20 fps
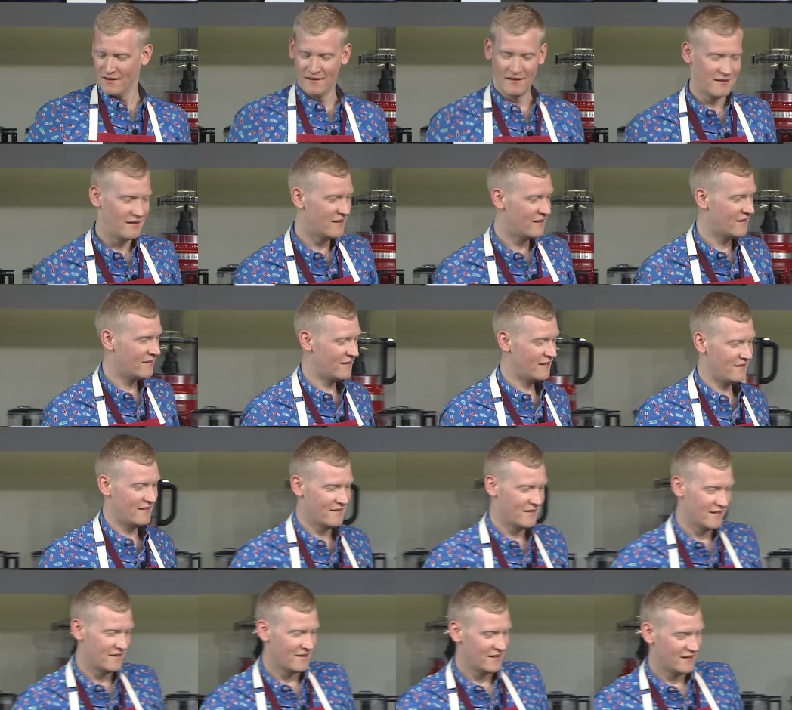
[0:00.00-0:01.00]

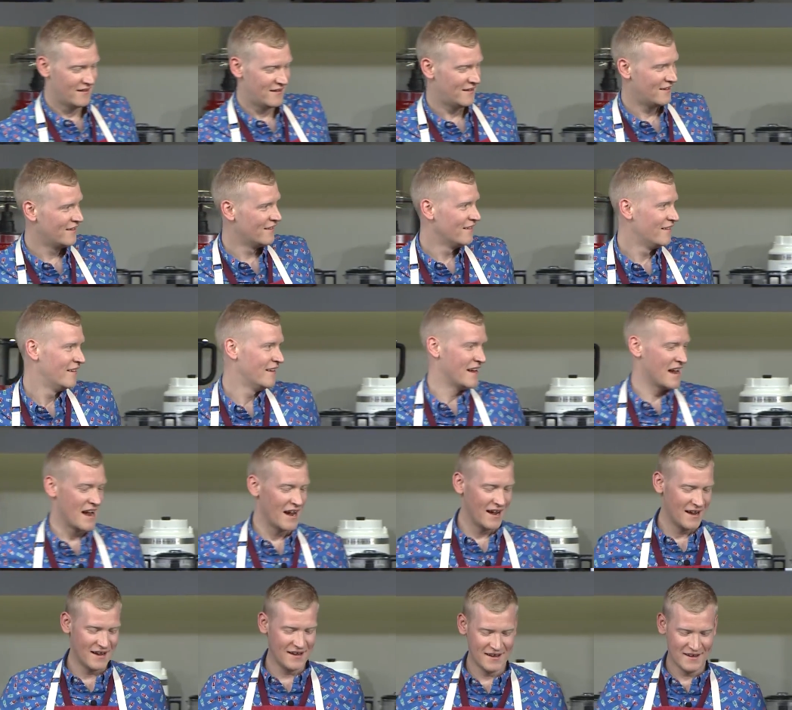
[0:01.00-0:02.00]

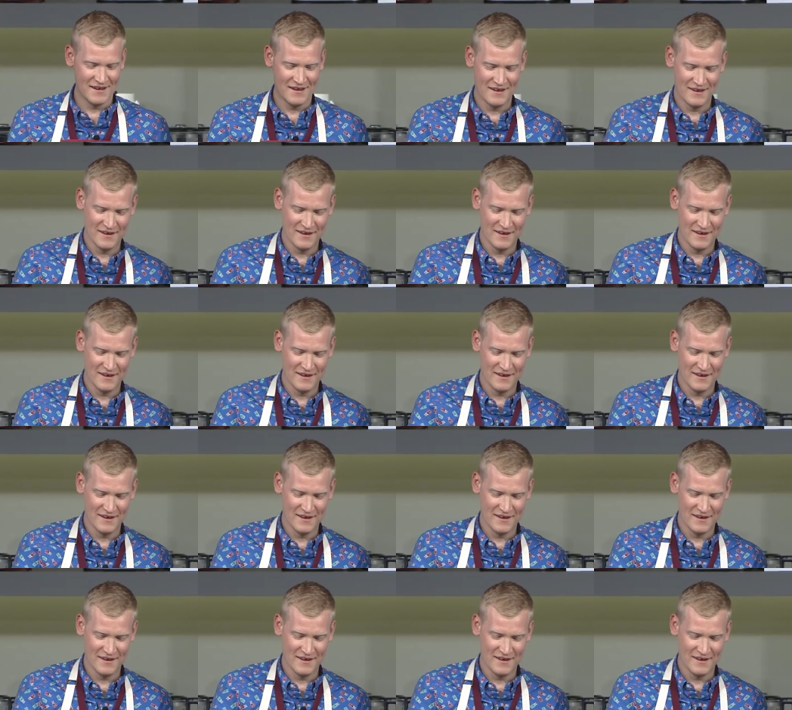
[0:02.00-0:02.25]
(silence)